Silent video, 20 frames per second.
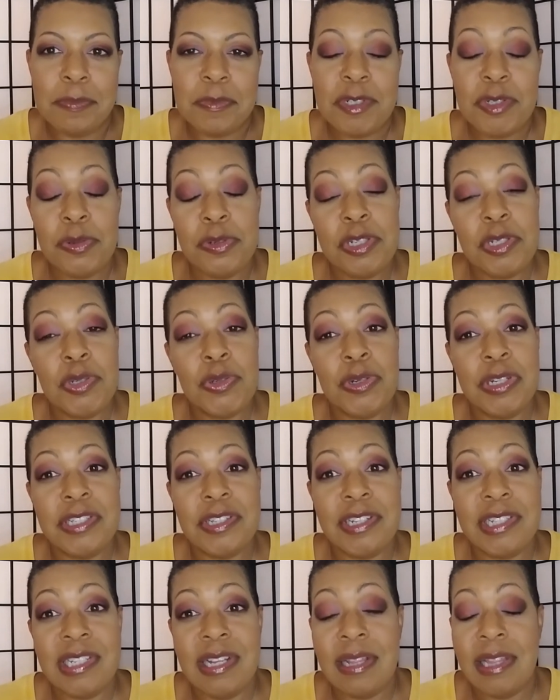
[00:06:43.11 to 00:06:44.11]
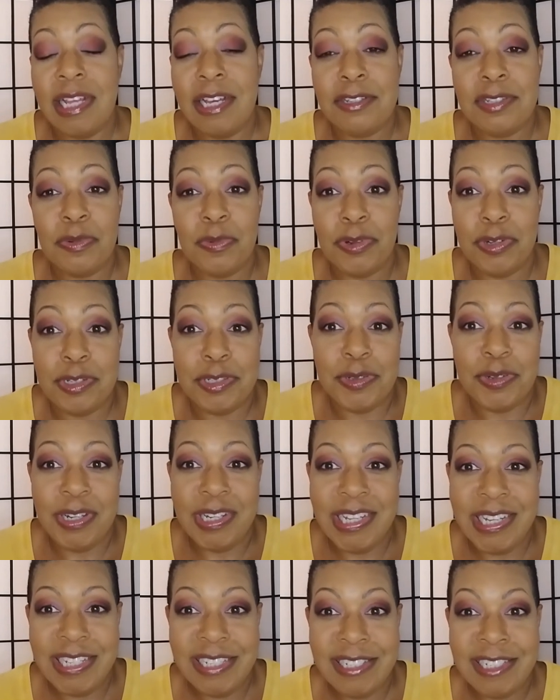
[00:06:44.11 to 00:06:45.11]
Short stories are 10,000 words or
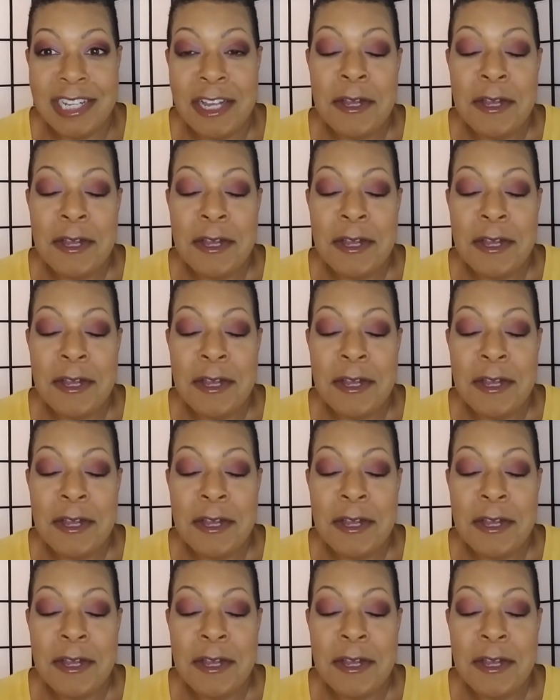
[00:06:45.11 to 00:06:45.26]
less.